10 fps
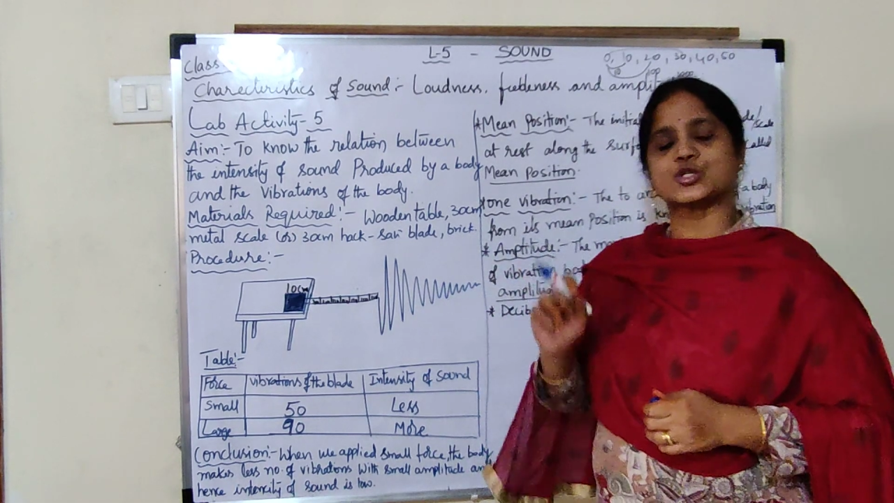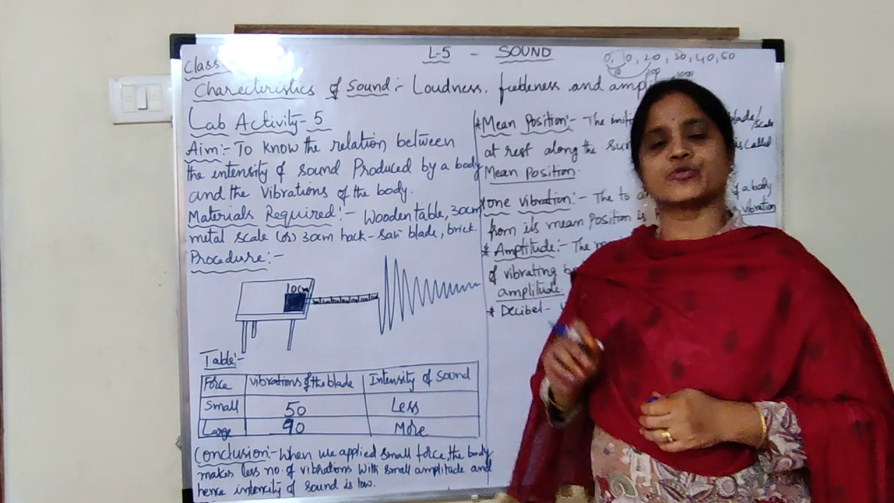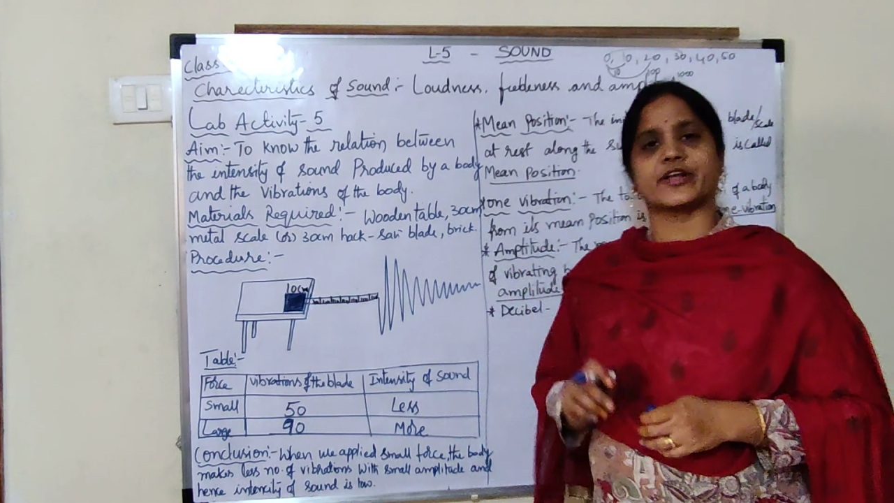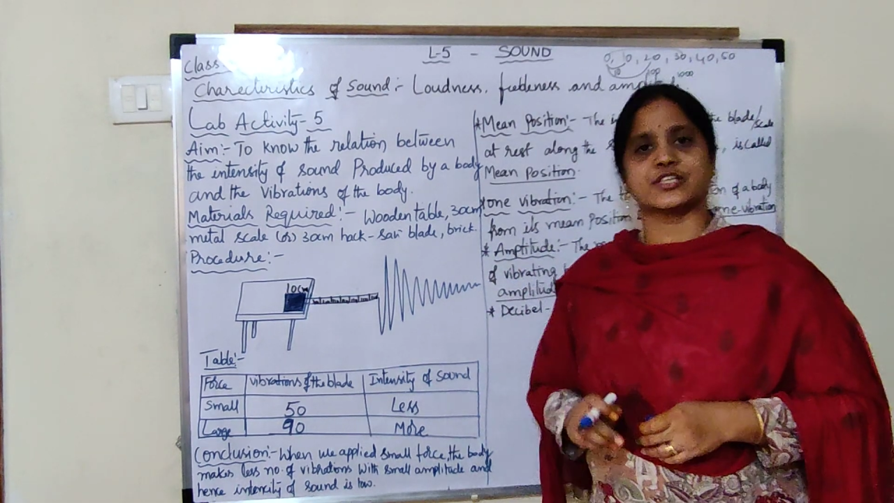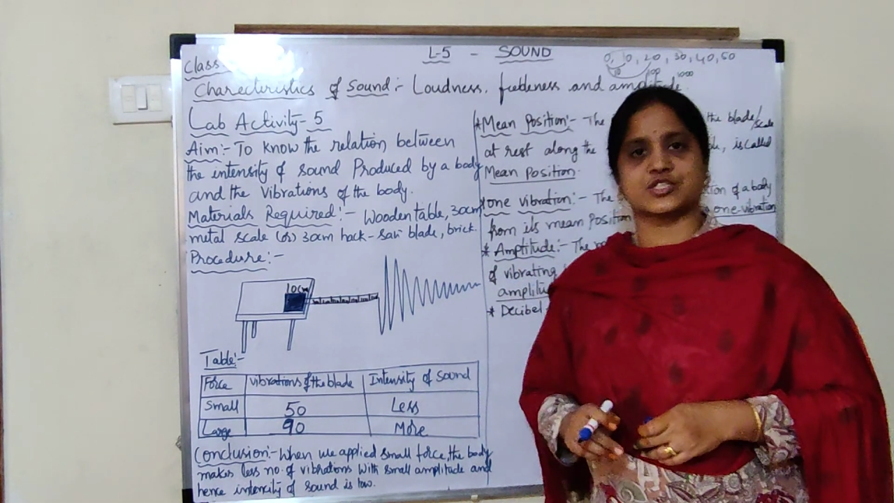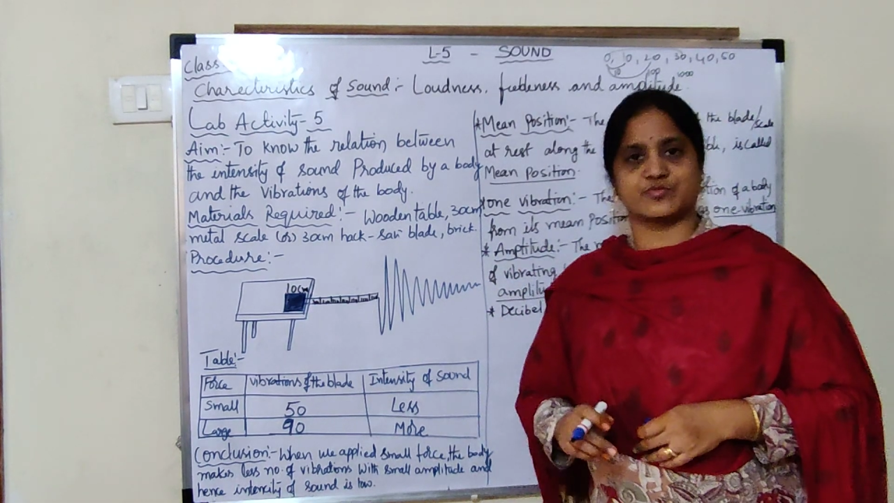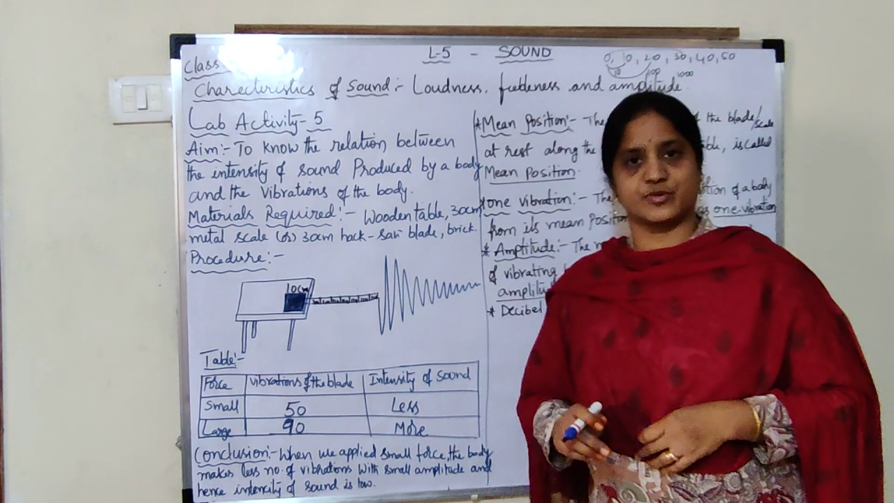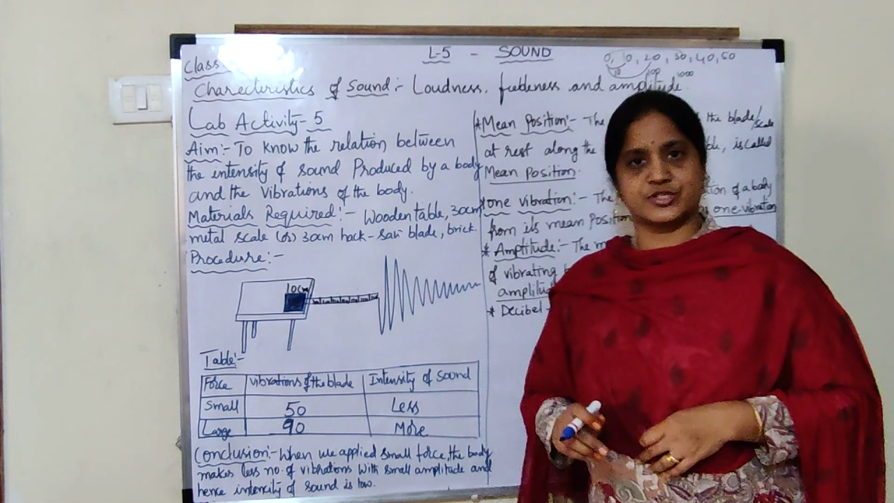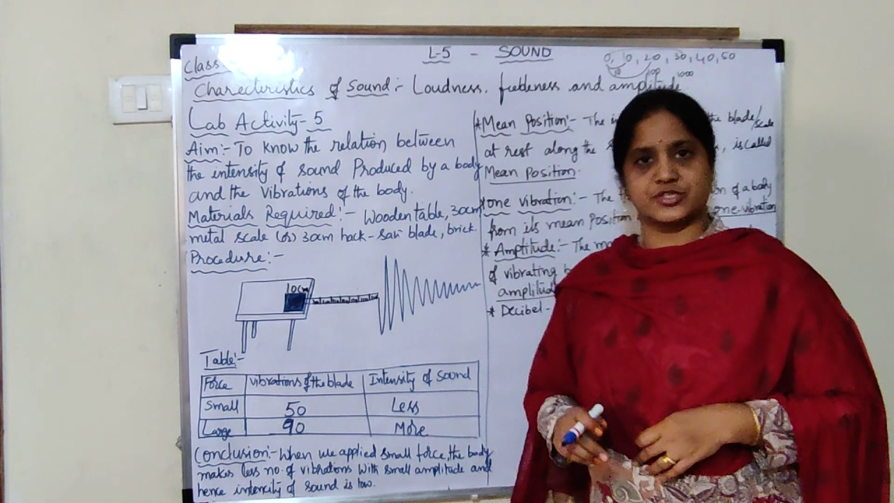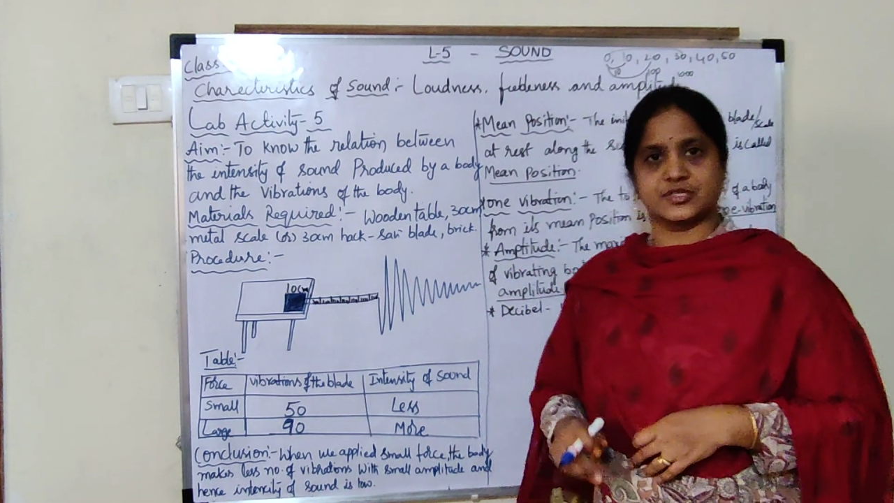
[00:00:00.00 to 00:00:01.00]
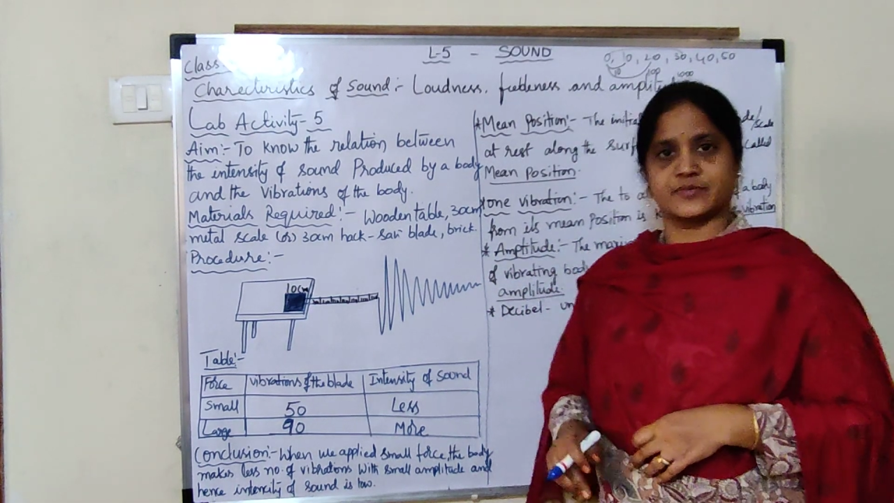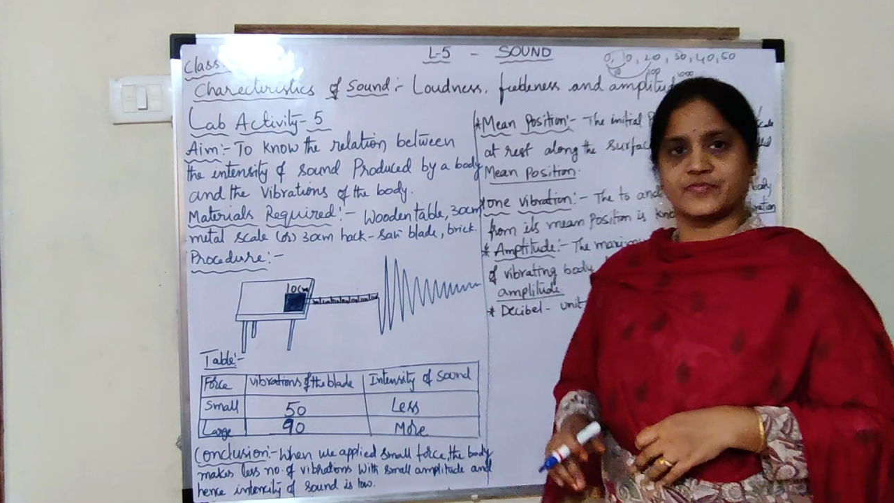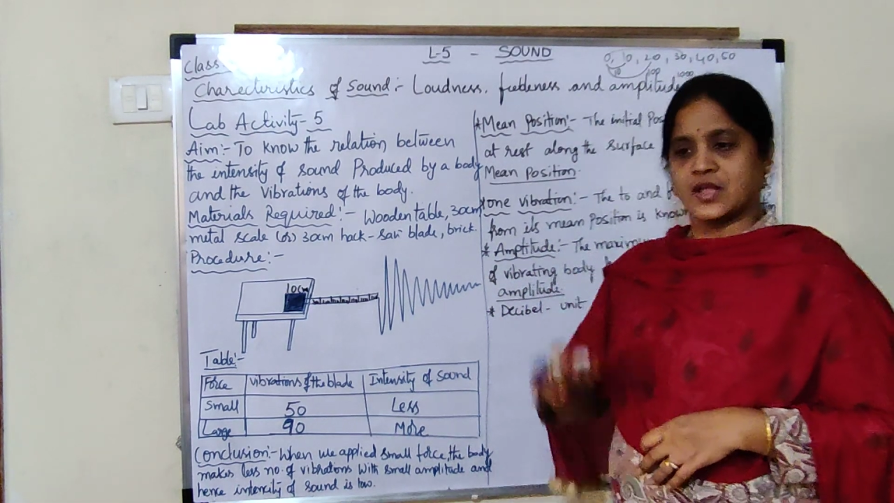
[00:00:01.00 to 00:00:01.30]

to rest position.